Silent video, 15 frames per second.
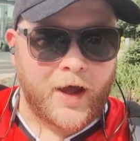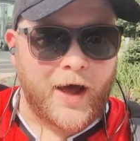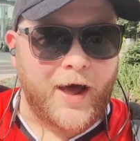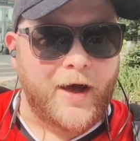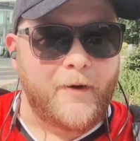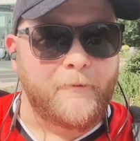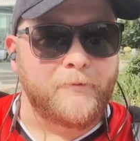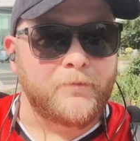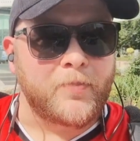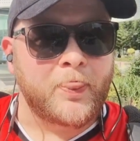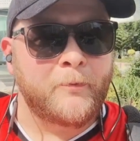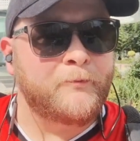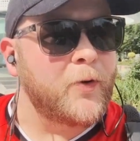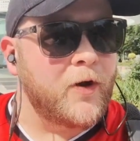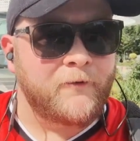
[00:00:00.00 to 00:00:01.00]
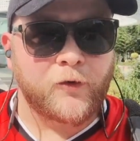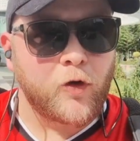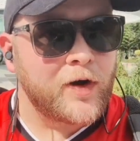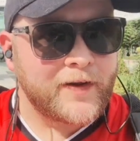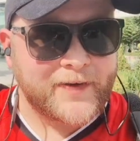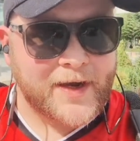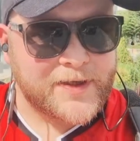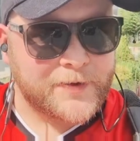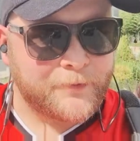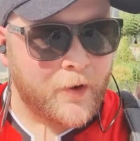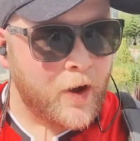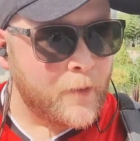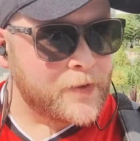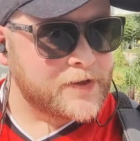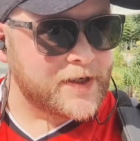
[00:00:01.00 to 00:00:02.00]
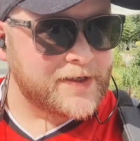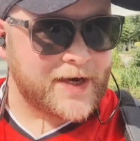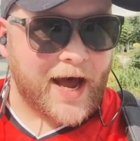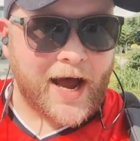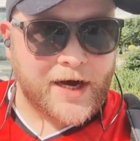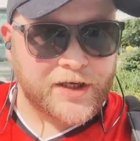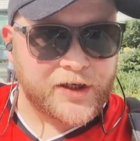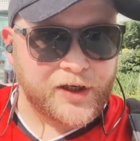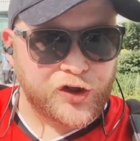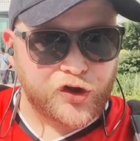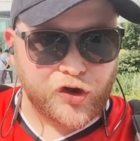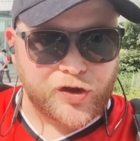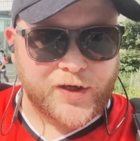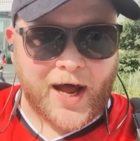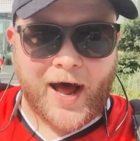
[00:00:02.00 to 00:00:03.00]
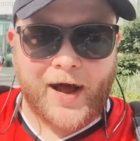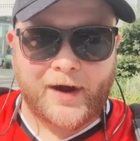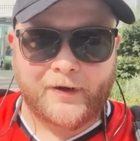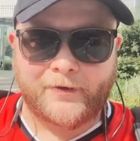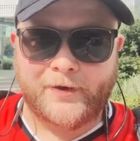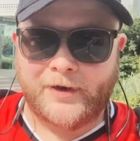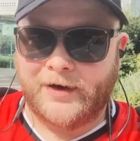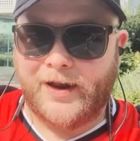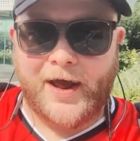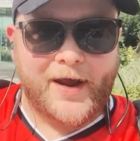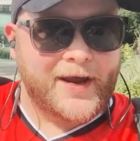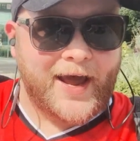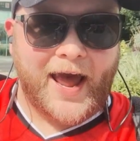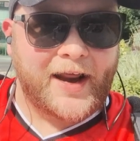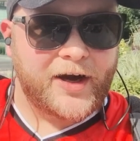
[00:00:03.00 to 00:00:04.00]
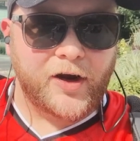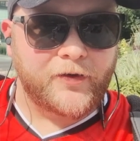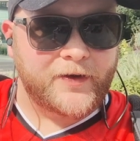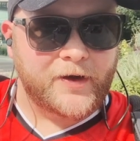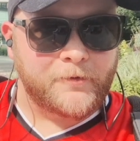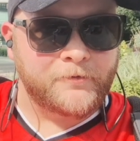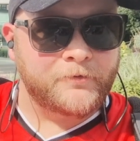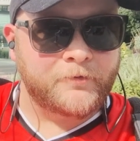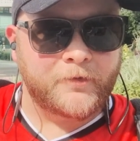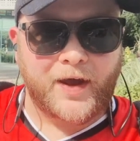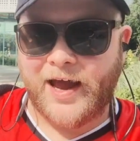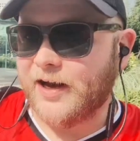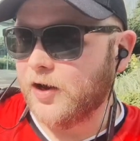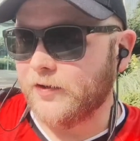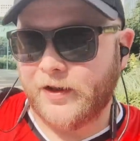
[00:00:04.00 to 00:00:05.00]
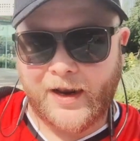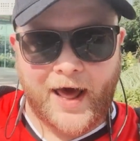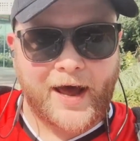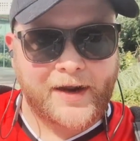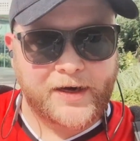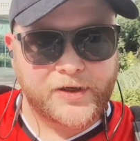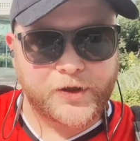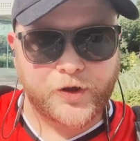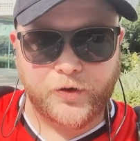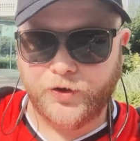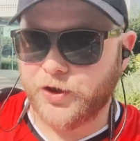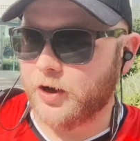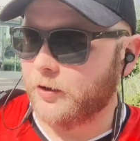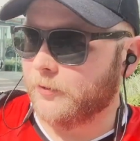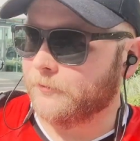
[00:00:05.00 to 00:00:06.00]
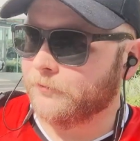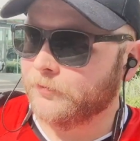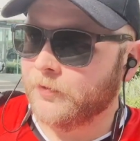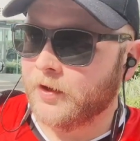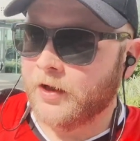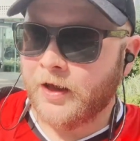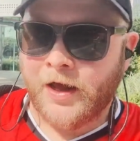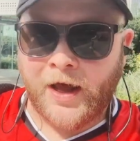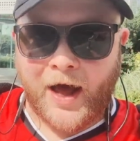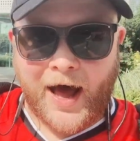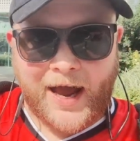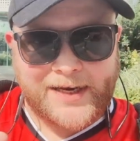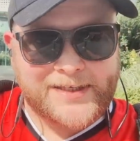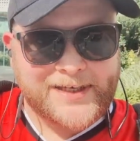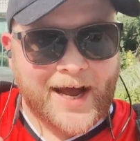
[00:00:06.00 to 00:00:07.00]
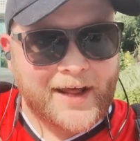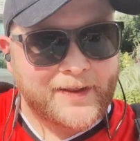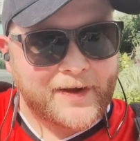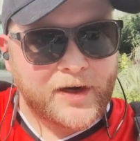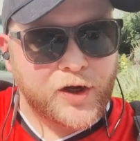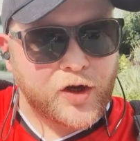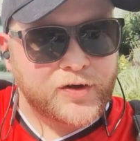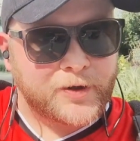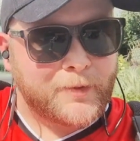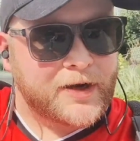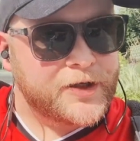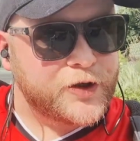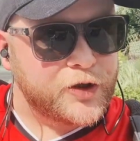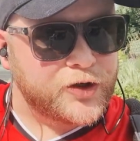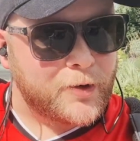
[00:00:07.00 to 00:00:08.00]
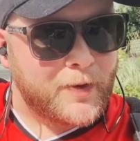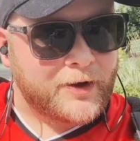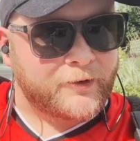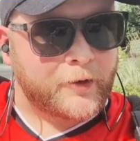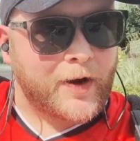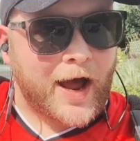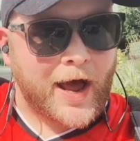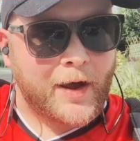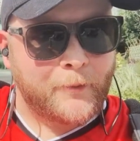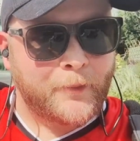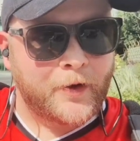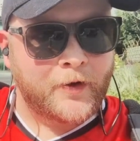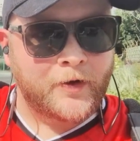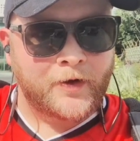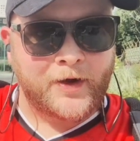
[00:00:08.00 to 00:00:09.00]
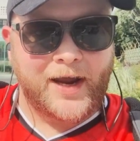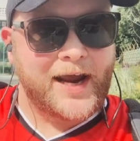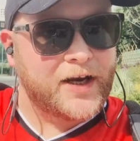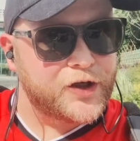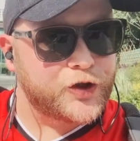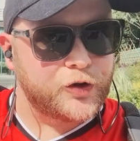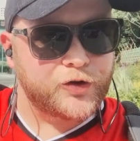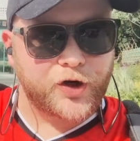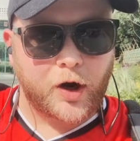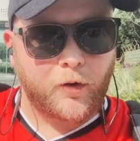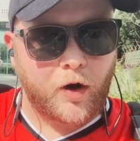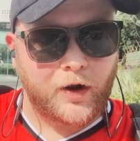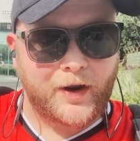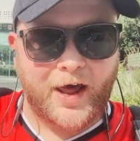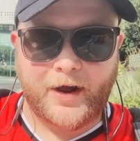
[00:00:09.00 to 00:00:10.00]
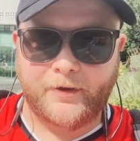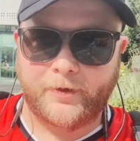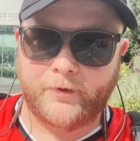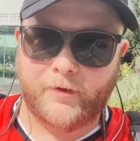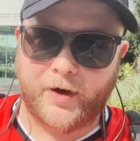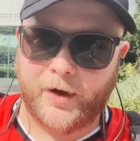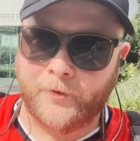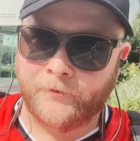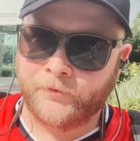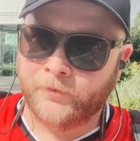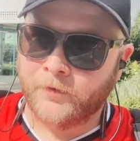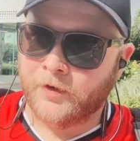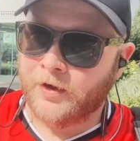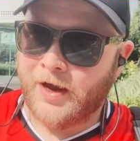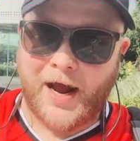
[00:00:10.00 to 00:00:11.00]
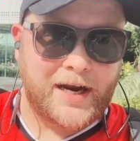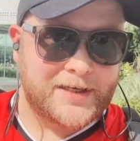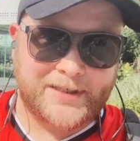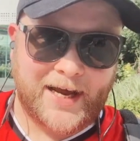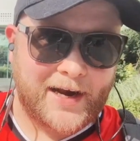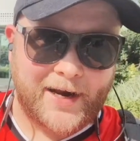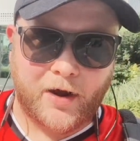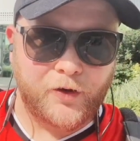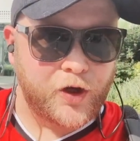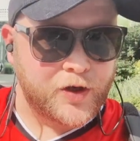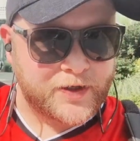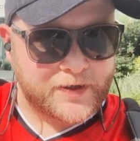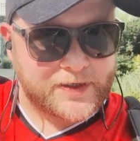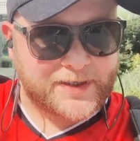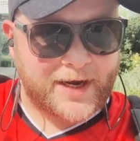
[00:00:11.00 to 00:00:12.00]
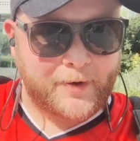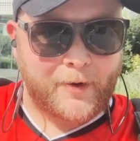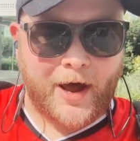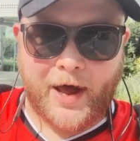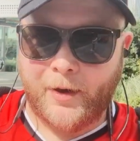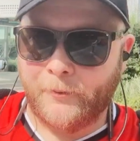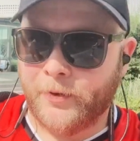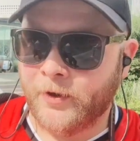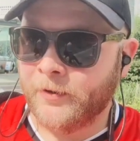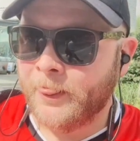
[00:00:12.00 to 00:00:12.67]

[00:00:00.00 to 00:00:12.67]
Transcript: But for all intents and purposes, it actually does act like any other line in Suzhou. I scanned in using my Suzhou Metro app in Suzhou on Line 3 and scanned out using the same app.